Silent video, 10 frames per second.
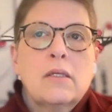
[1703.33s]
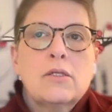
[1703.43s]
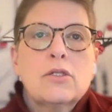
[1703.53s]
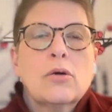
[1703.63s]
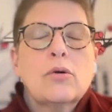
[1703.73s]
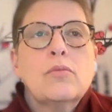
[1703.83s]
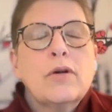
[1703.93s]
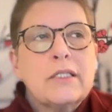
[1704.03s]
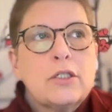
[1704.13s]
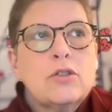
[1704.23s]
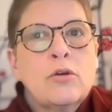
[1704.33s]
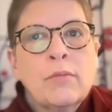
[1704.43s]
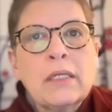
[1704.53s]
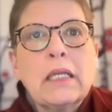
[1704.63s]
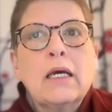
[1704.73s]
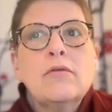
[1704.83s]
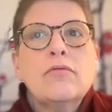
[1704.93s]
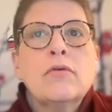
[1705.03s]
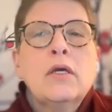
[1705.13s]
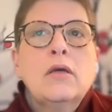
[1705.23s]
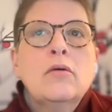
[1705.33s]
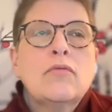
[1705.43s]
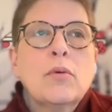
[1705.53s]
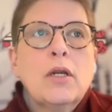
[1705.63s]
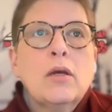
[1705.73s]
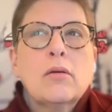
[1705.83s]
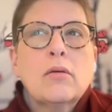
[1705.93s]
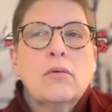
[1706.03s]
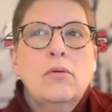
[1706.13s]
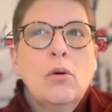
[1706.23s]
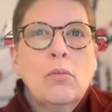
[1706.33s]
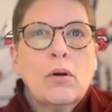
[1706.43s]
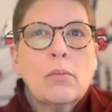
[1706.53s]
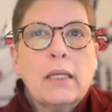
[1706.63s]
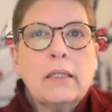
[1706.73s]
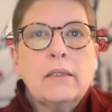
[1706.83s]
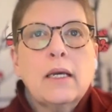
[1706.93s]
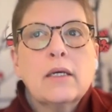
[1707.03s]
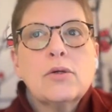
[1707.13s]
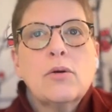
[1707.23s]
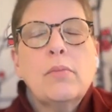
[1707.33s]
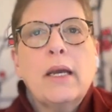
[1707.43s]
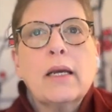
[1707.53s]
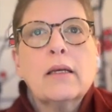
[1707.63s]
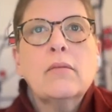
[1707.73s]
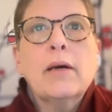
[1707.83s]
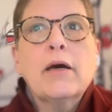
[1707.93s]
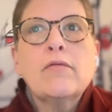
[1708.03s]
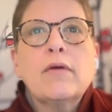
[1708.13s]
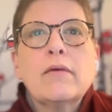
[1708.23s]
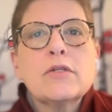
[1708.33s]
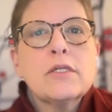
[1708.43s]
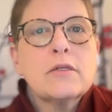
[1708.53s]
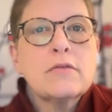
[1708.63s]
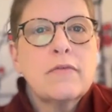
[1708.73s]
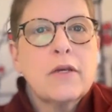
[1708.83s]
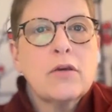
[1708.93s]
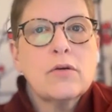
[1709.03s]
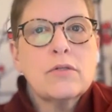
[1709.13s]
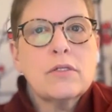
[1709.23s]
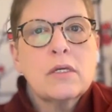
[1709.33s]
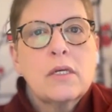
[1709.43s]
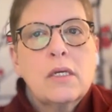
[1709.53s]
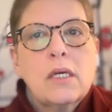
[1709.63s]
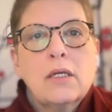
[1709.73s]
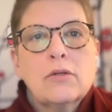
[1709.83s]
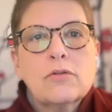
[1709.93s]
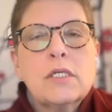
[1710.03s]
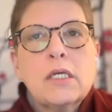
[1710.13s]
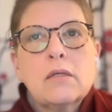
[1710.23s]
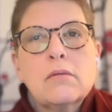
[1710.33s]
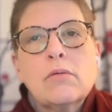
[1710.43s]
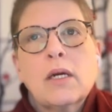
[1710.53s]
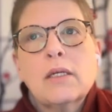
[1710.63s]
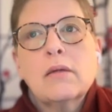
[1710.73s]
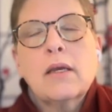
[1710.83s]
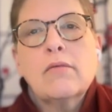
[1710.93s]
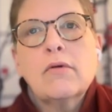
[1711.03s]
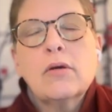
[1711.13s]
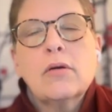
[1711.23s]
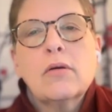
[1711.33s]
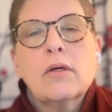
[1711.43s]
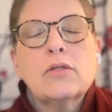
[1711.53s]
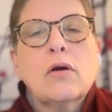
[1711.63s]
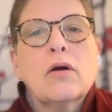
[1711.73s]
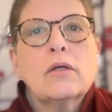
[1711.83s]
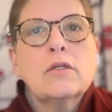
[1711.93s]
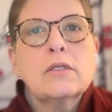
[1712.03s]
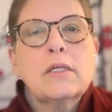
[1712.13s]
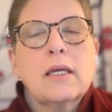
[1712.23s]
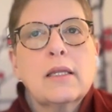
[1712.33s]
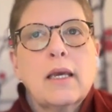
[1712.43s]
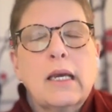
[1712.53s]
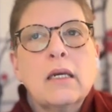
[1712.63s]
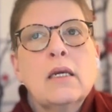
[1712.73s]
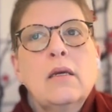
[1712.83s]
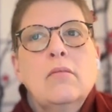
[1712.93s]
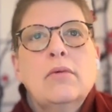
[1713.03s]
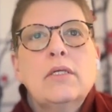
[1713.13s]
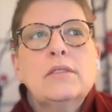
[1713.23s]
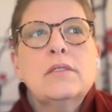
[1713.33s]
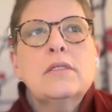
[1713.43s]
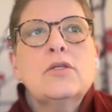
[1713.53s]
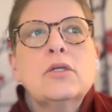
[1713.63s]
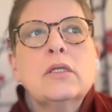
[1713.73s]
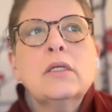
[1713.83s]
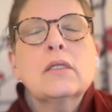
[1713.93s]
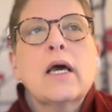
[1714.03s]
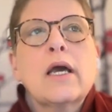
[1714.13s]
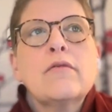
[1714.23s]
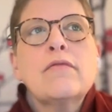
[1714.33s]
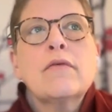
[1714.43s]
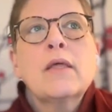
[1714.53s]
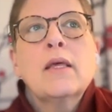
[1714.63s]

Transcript: So, precious human life, if you want to know more about that, go back about 5 or 6 videos and you'll see I have a talk just on that. But it's essentially a life.